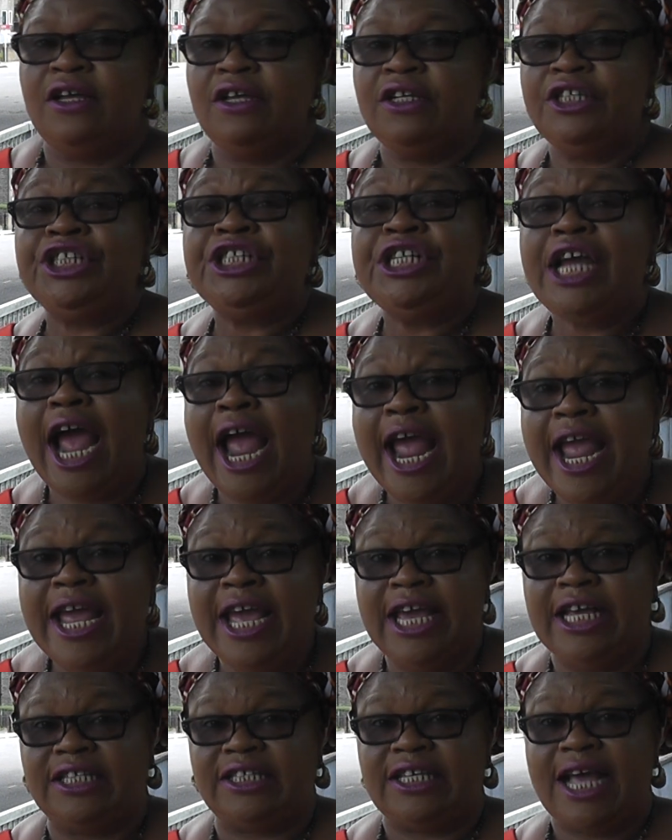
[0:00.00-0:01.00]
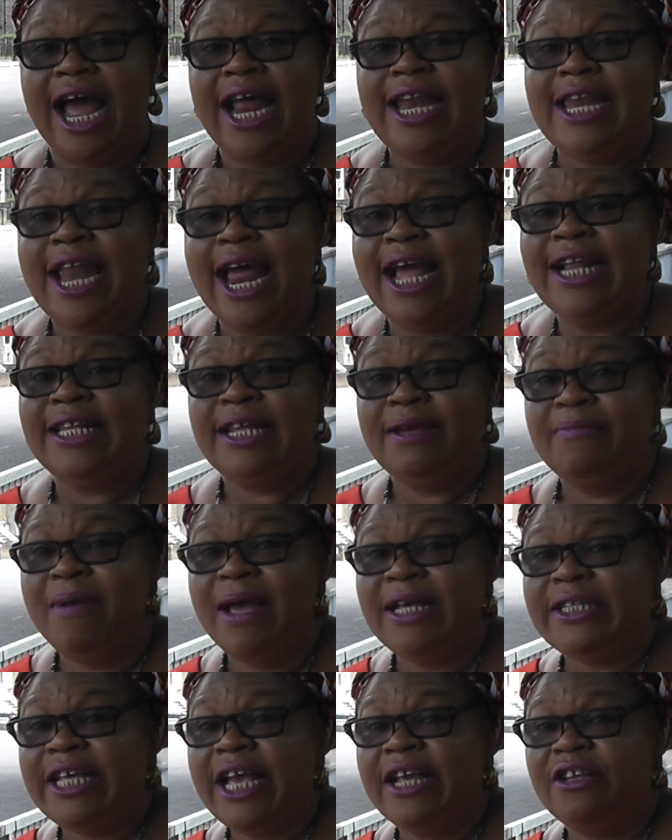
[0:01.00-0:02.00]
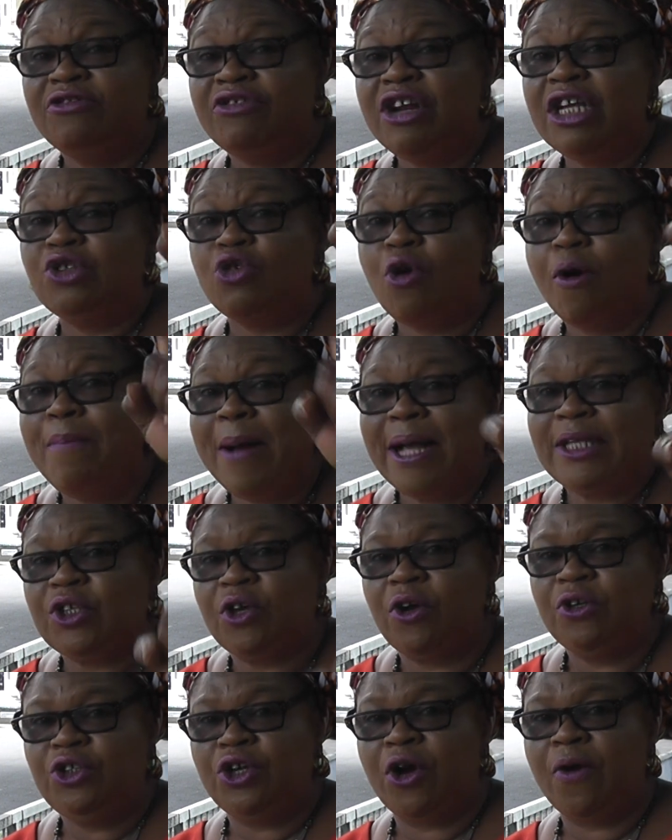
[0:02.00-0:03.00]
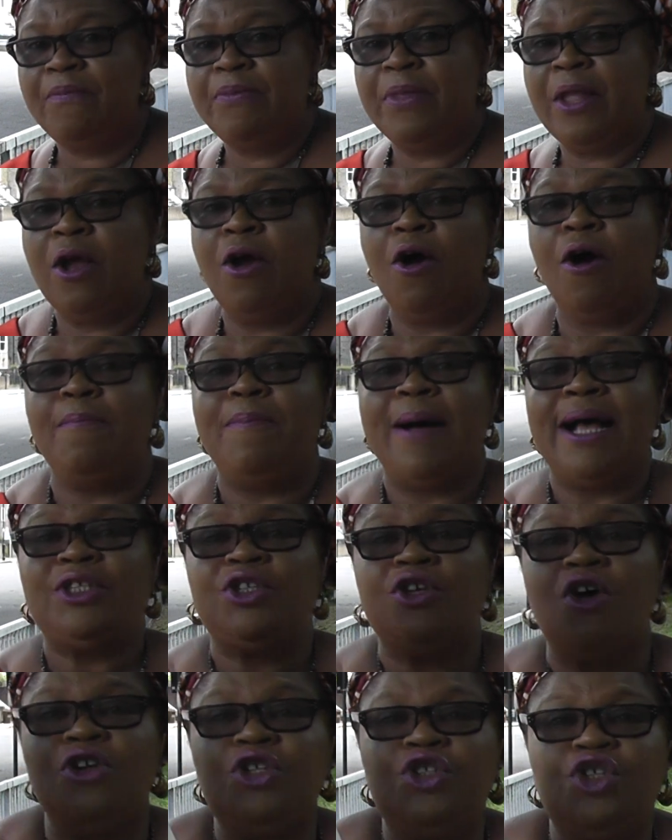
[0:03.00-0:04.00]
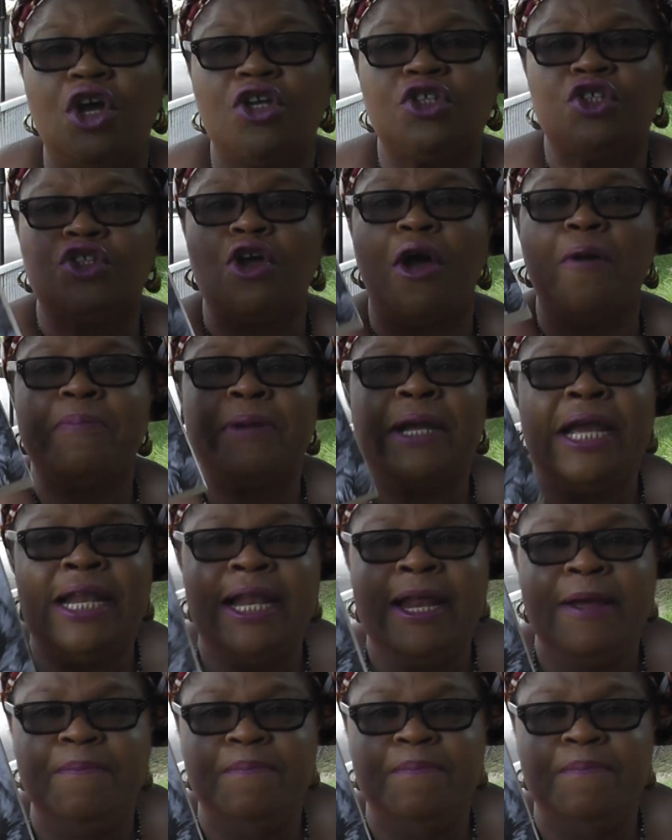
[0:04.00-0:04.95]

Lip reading: Share it and let the message reach to Obasanjo. Obasanjo, stop killing